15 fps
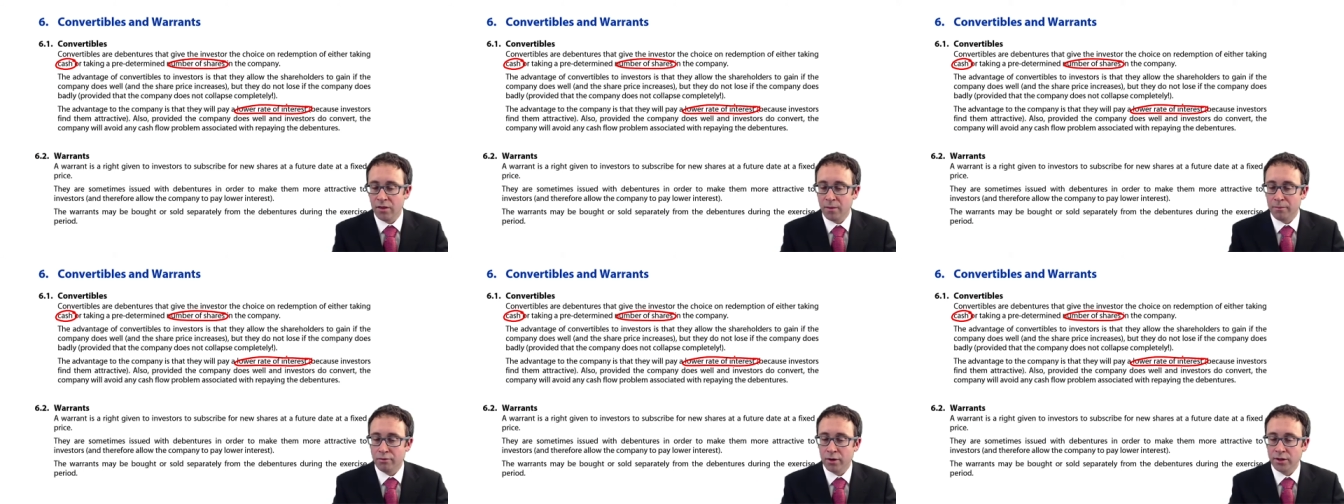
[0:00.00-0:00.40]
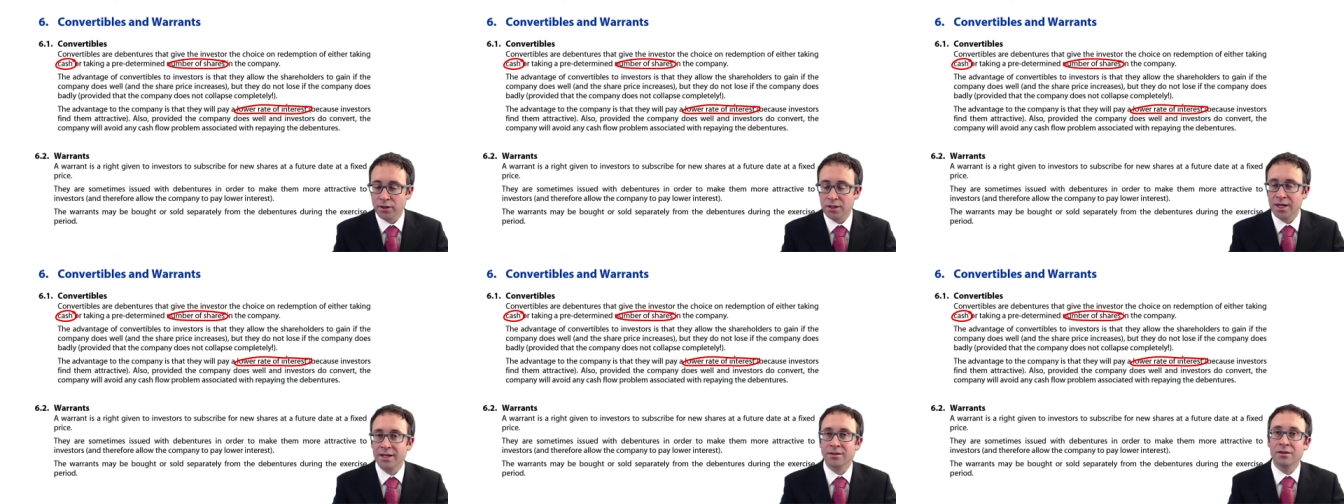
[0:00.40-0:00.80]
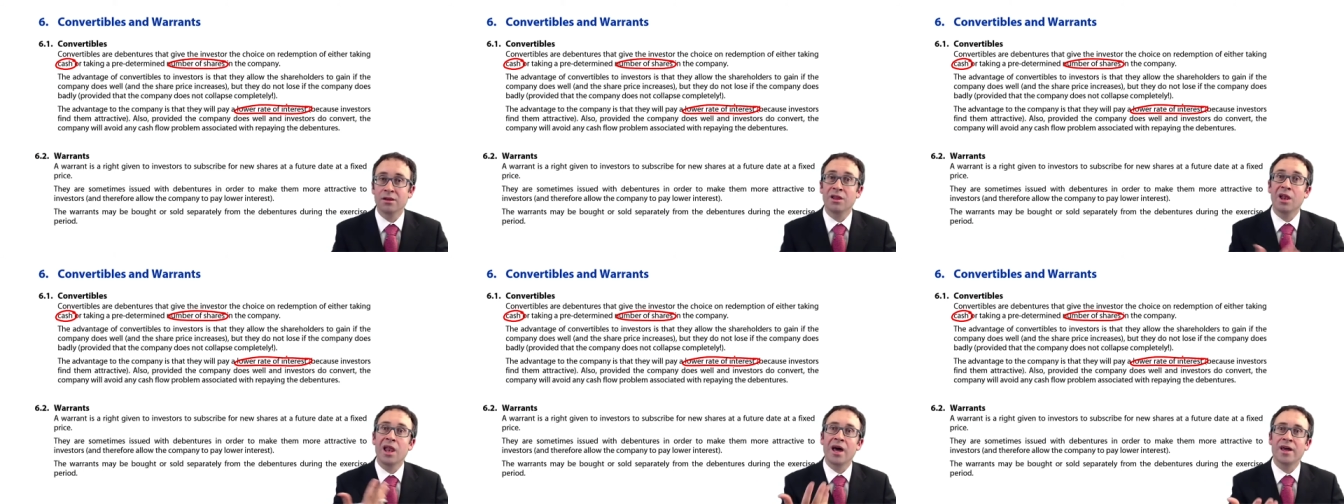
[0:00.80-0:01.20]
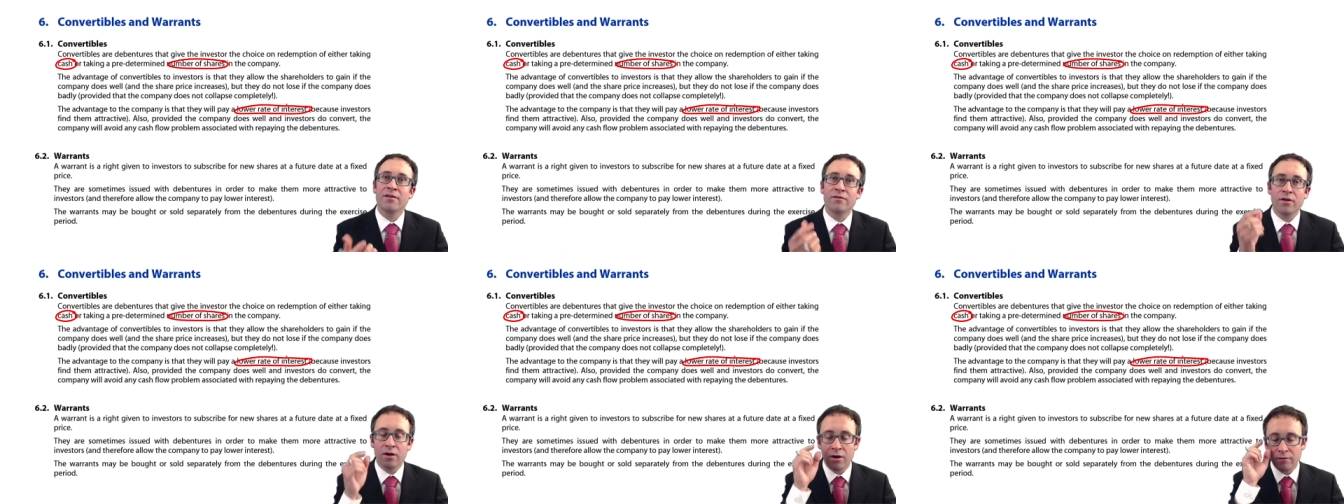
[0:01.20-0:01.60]
the project and the
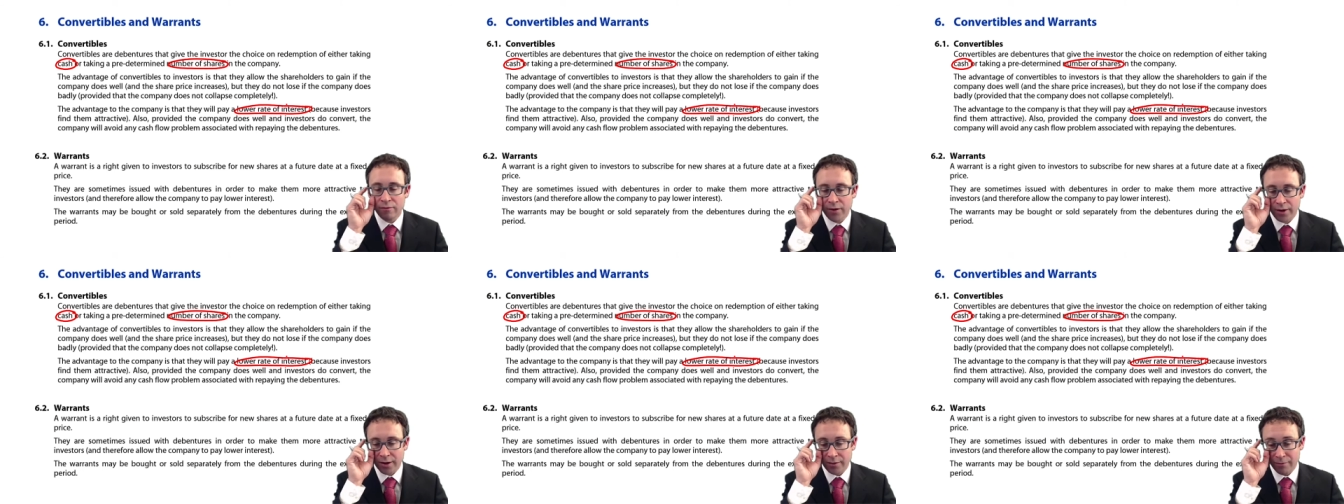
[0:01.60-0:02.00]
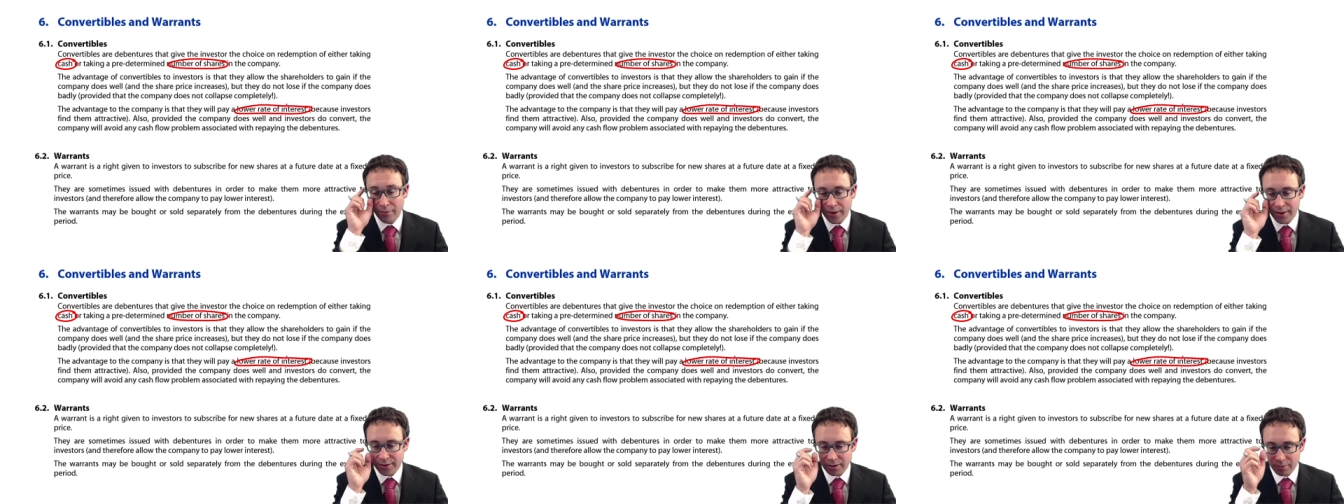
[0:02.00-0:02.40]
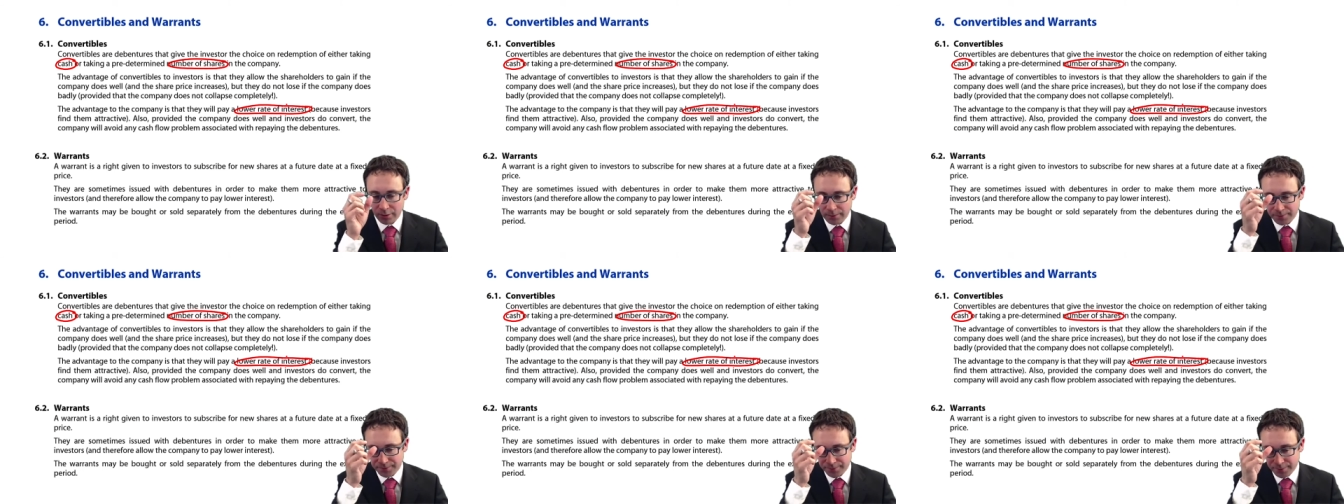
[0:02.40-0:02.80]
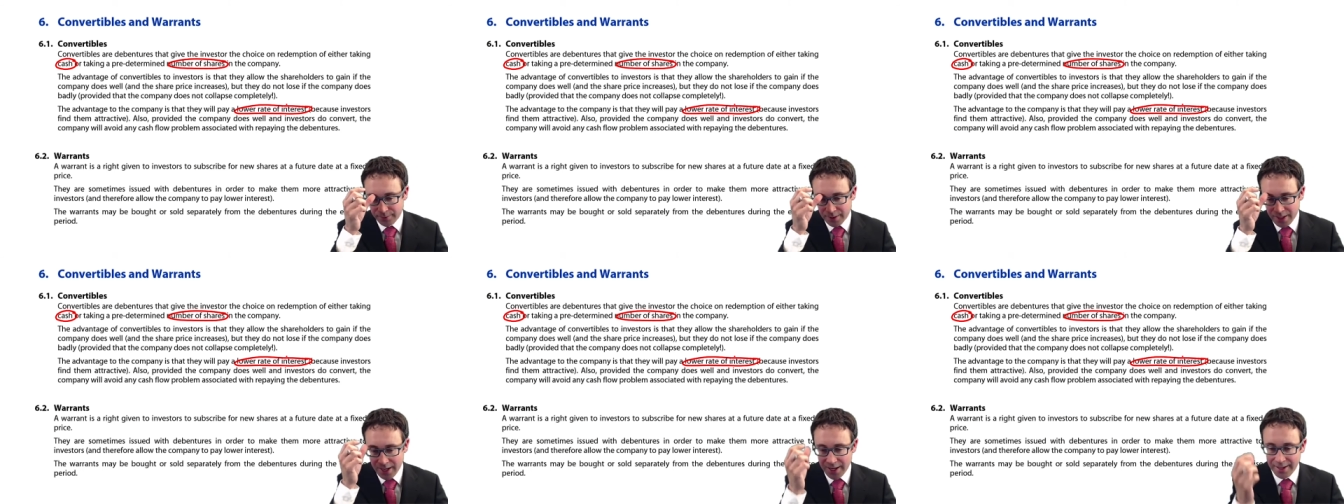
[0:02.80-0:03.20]
life of the convertible.
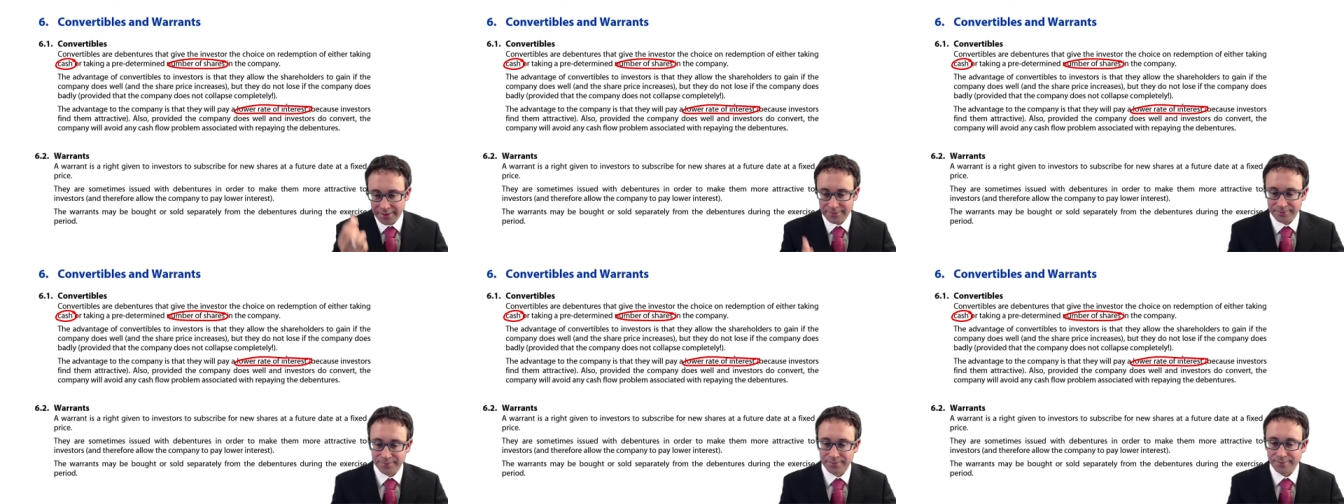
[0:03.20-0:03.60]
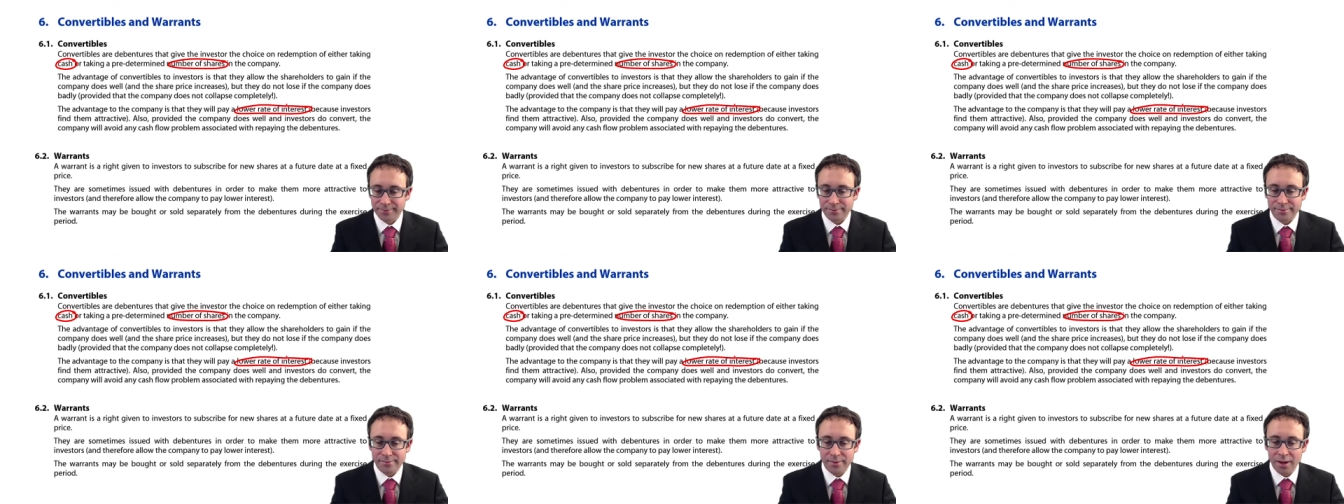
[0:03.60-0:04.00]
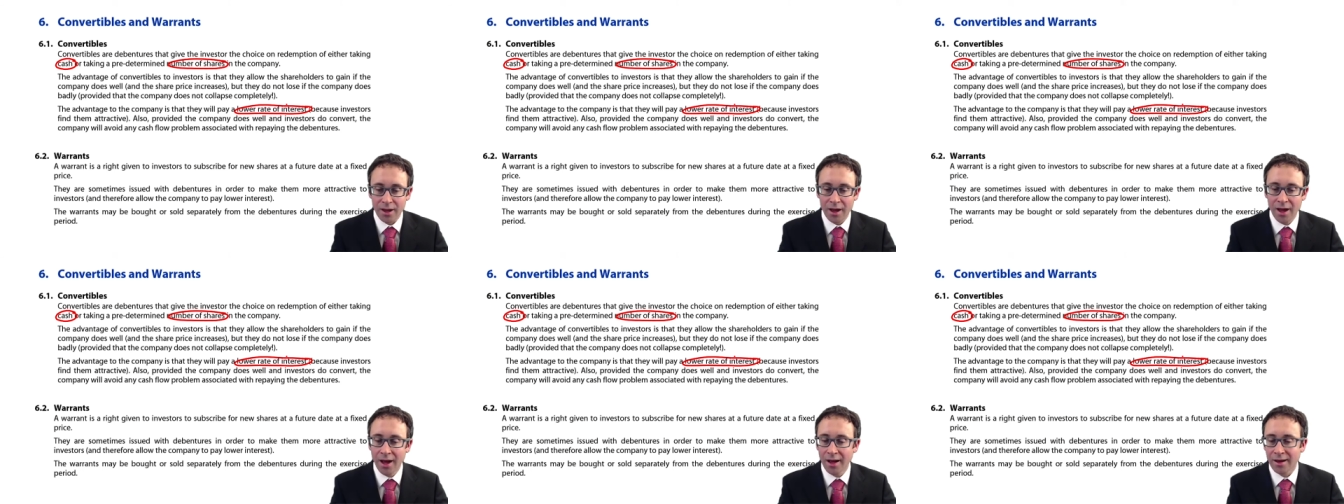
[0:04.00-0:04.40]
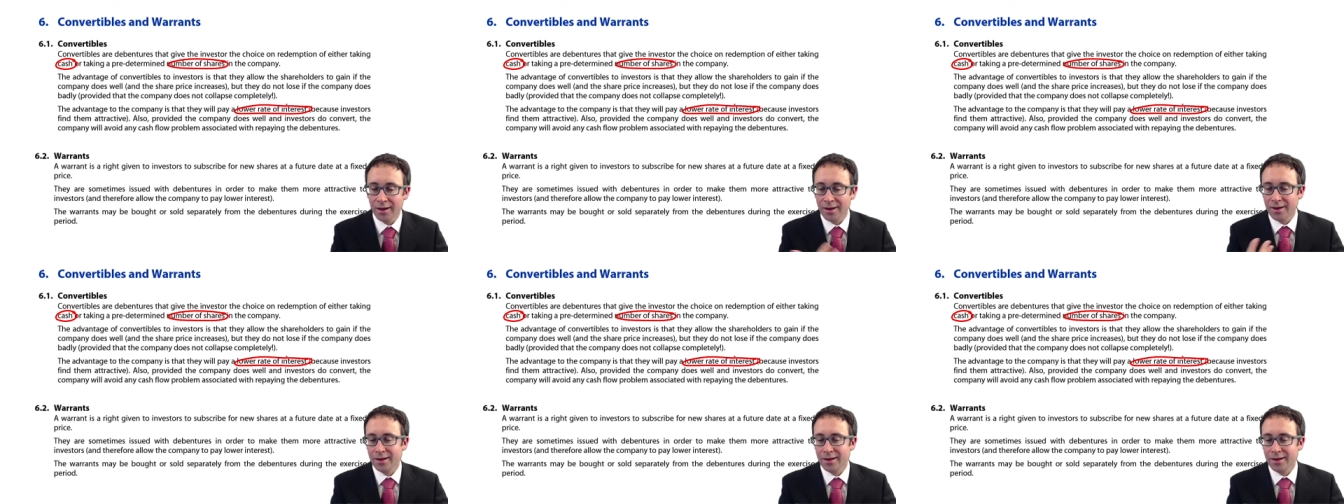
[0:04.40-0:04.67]
Okay, uh,